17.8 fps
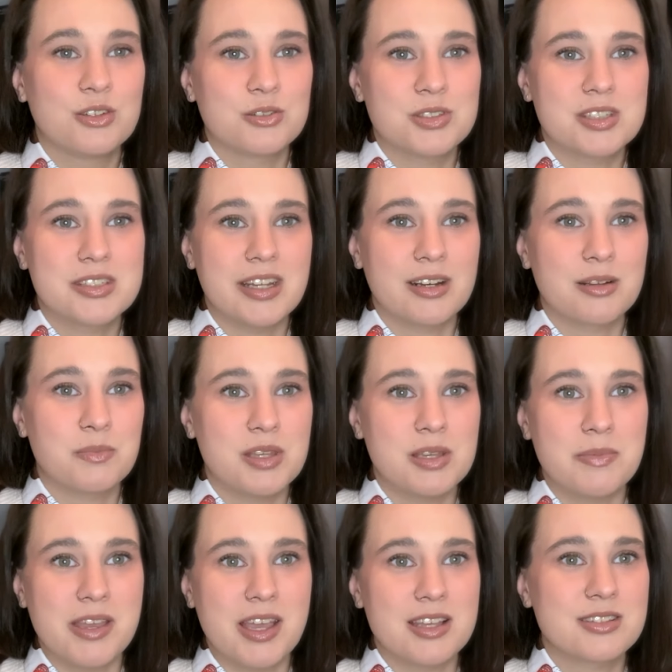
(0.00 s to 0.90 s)
go sit down on
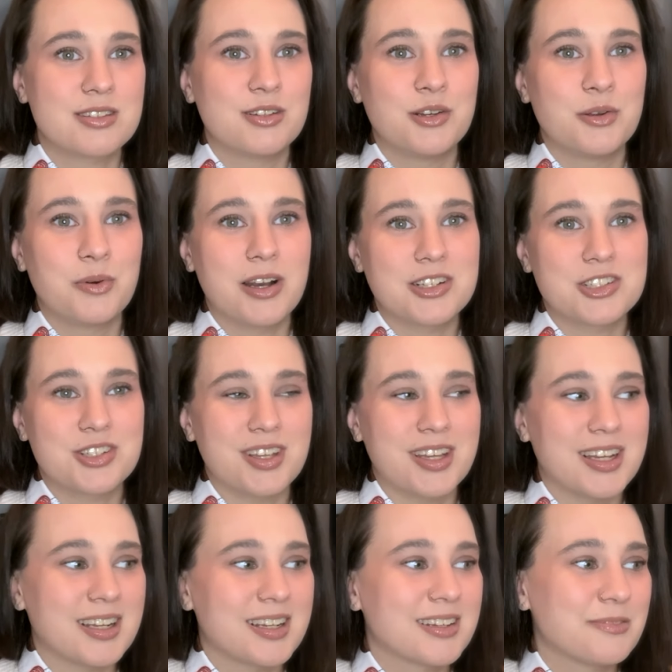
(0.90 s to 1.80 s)
PBS and you watch
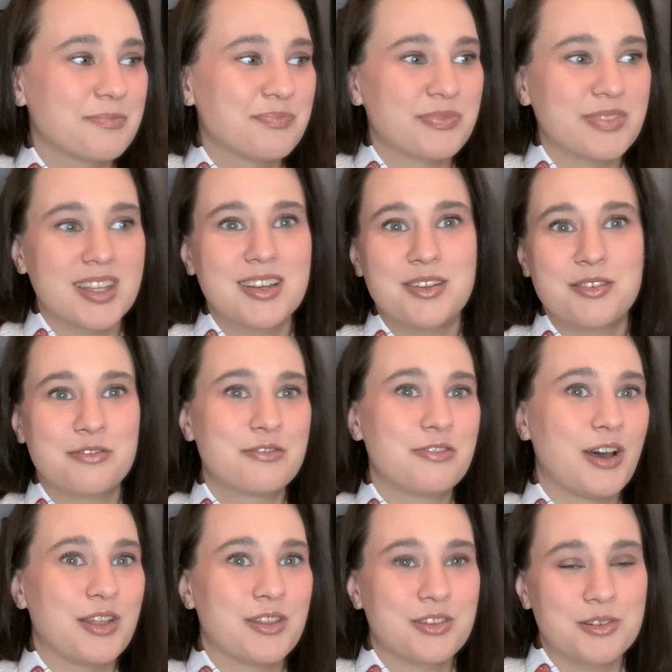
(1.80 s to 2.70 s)
like
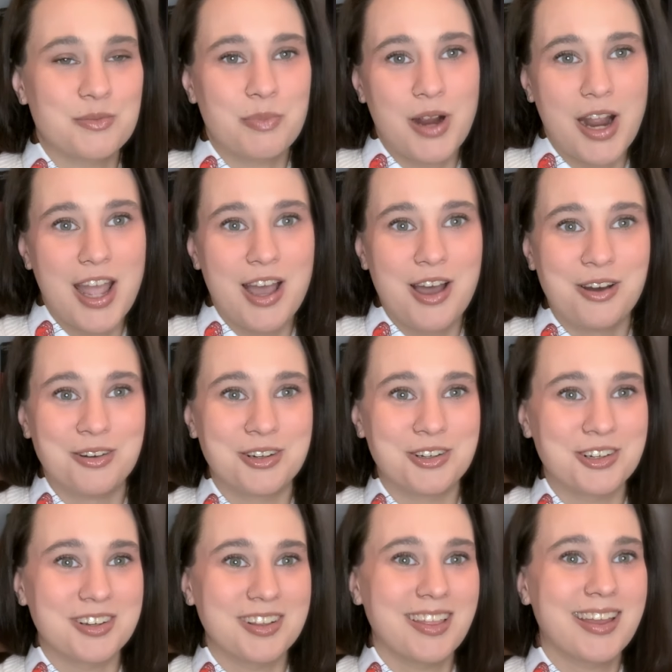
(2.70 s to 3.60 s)
Father Brown
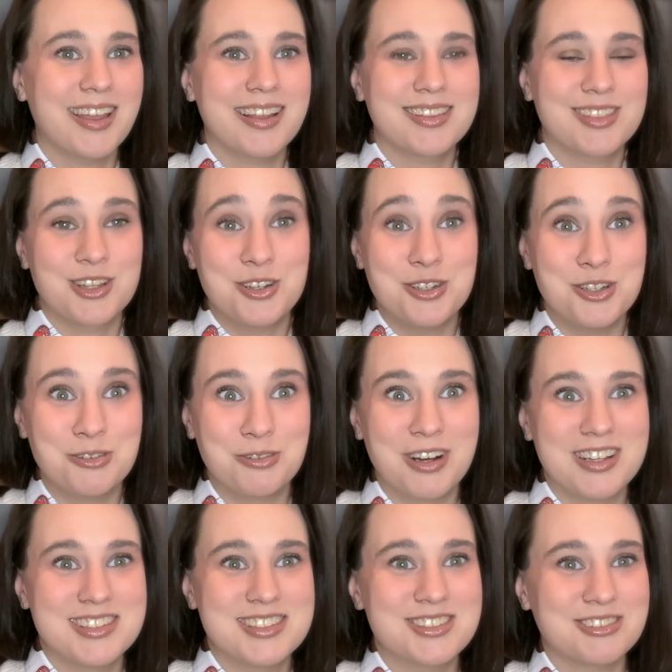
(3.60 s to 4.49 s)
or like the new
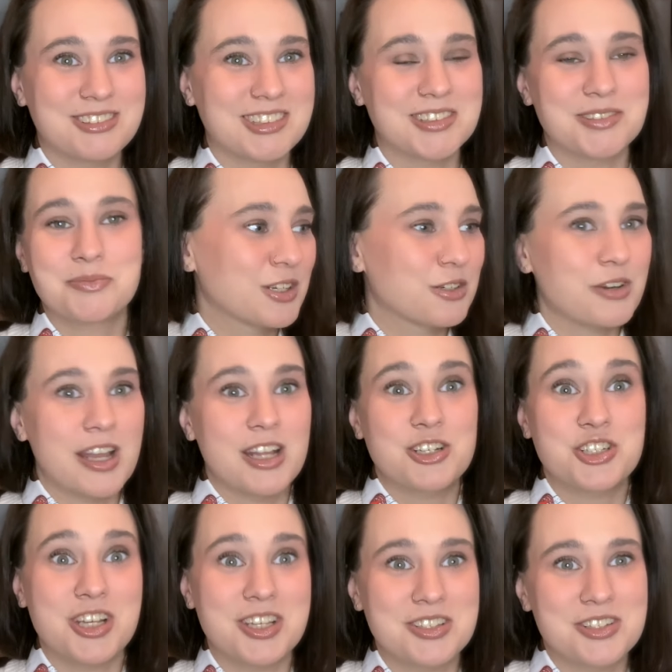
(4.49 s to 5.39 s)
ones or
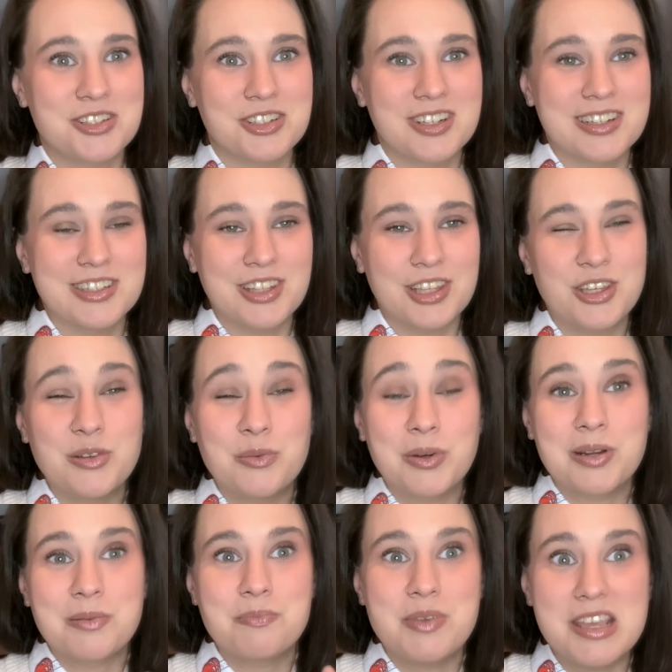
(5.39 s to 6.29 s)
Grantchester and like you
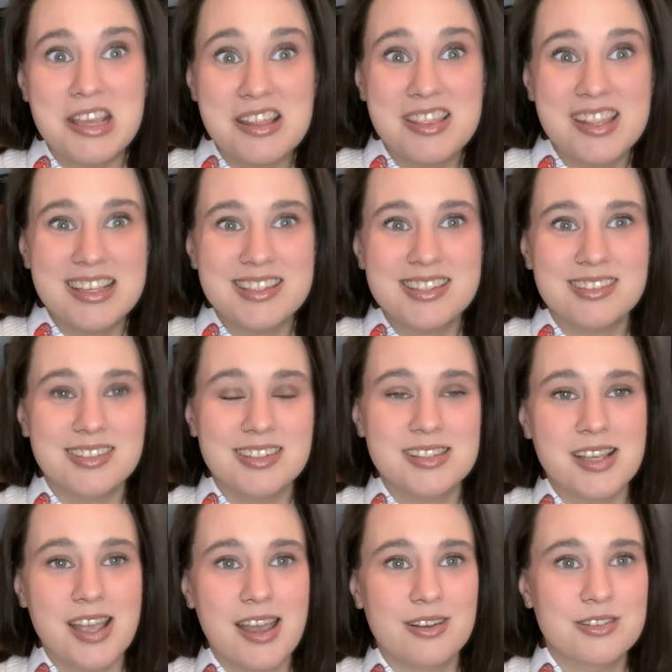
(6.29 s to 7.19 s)
want to be in these little
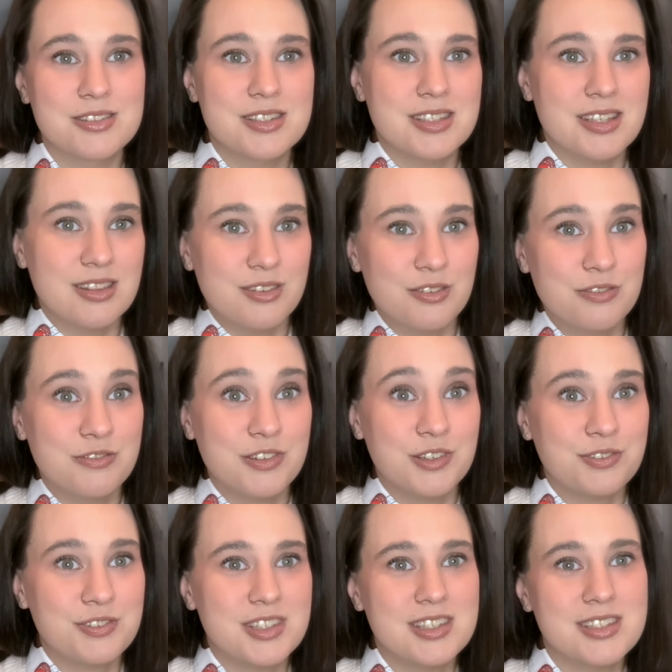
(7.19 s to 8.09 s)
towns in the
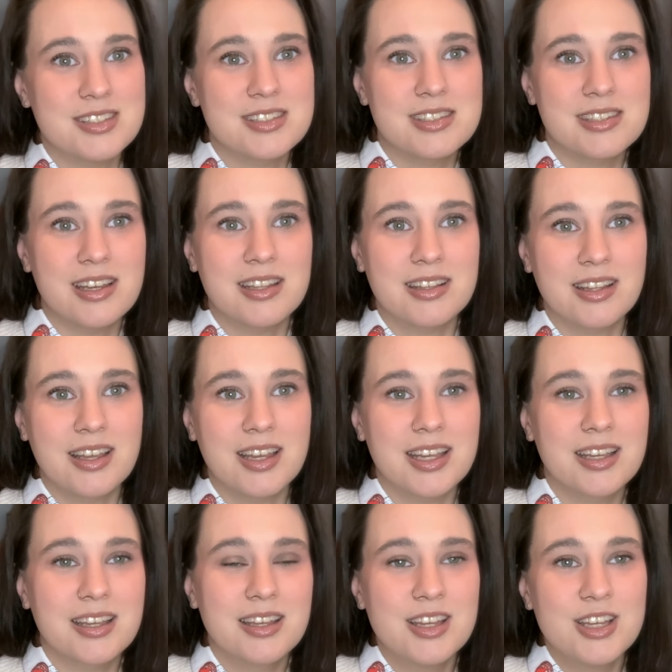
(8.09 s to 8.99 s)
50s and
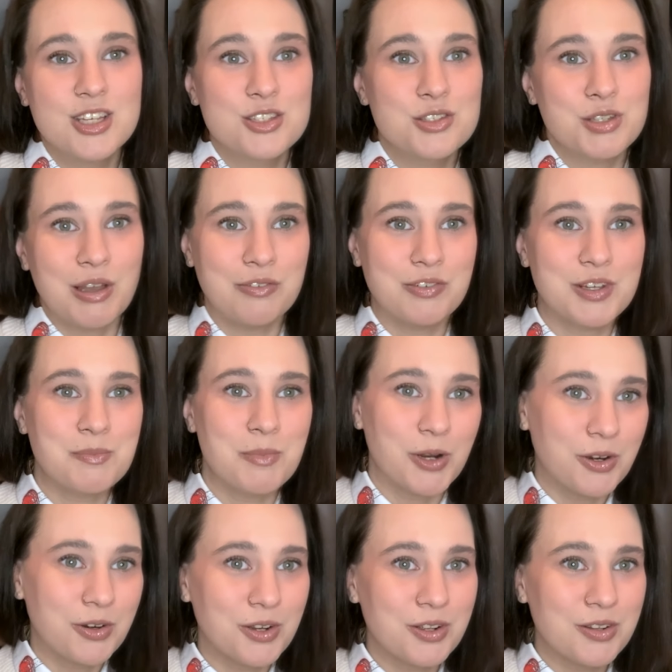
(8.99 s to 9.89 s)
like solving
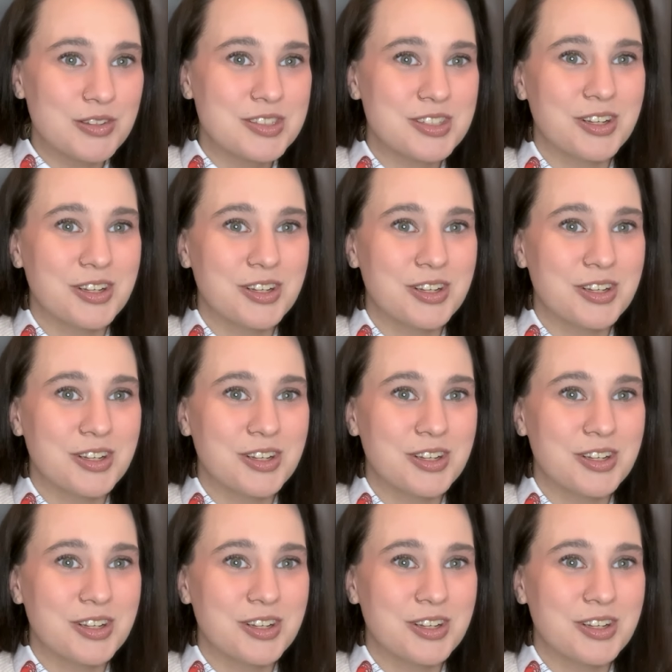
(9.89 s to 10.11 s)
murders